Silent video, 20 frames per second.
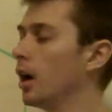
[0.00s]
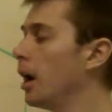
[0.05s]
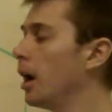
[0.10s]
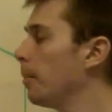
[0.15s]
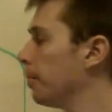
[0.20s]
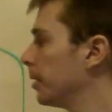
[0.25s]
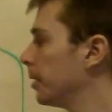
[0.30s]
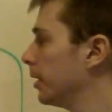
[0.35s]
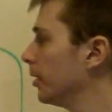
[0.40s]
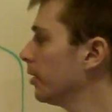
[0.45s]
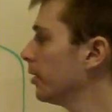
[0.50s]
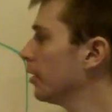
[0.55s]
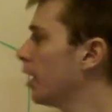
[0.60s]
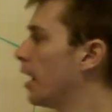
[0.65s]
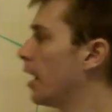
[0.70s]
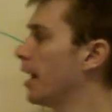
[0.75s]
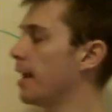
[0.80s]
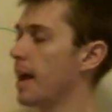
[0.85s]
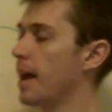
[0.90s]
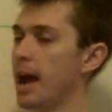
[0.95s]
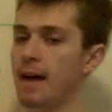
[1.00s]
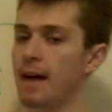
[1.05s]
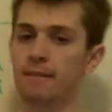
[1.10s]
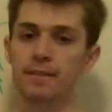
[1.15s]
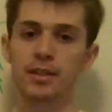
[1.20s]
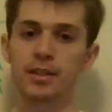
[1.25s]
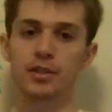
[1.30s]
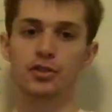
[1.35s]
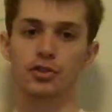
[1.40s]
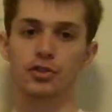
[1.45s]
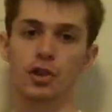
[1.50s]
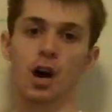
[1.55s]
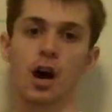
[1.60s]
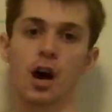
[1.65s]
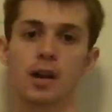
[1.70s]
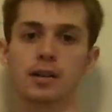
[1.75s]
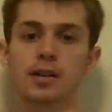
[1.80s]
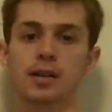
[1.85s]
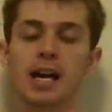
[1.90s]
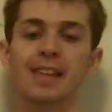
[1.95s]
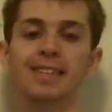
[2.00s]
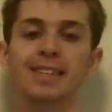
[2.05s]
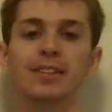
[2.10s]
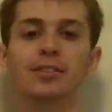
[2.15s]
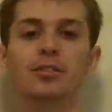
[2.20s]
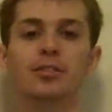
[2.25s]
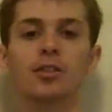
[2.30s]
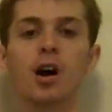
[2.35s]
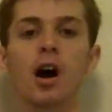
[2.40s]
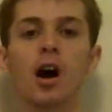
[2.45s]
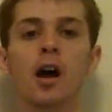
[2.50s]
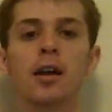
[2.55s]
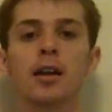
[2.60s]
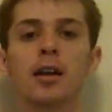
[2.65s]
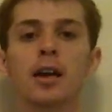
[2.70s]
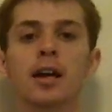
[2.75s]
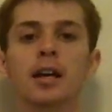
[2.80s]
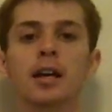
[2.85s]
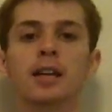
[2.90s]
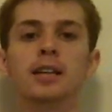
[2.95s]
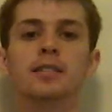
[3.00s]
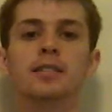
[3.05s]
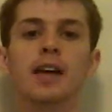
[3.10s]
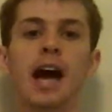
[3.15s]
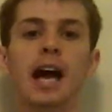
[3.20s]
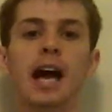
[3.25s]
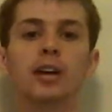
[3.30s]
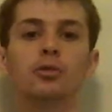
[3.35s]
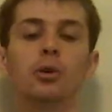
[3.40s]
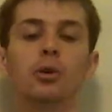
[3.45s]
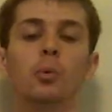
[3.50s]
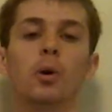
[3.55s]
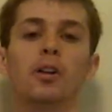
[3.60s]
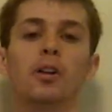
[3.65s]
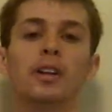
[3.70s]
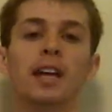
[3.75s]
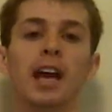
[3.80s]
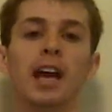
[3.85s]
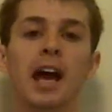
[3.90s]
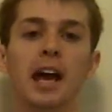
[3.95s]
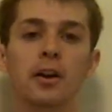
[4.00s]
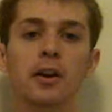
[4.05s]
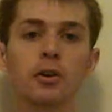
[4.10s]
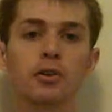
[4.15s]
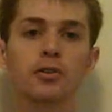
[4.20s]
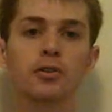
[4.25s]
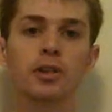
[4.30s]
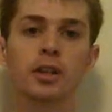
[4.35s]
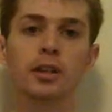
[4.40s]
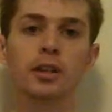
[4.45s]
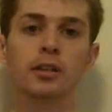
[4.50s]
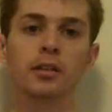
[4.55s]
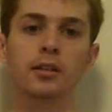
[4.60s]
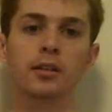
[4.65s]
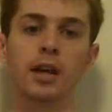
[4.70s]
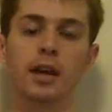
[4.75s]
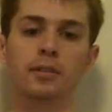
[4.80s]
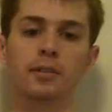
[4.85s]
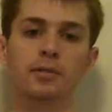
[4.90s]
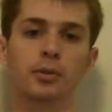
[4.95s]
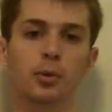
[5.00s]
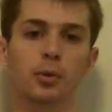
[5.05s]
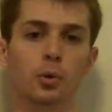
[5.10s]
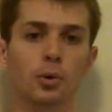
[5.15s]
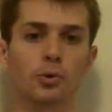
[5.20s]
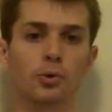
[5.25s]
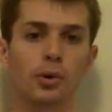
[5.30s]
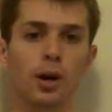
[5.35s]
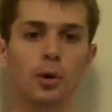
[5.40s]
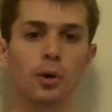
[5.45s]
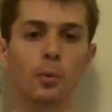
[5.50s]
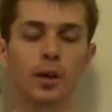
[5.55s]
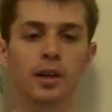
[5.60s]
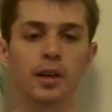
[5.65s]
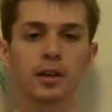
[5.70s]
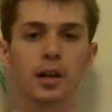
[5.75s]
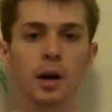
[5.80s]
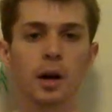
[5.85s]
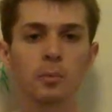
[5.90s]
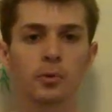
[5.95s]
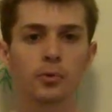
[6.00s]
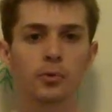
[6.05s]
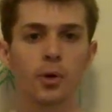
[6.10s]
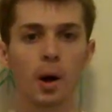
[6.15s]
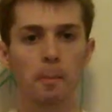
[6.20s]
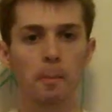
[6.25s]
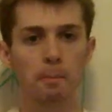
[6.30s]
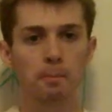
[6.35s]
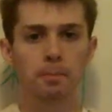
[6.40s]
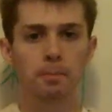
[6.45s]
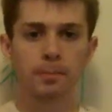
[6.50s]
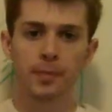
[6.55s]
Up here I have the sun, and the sun is actually where the energy that fuels our wind comes from.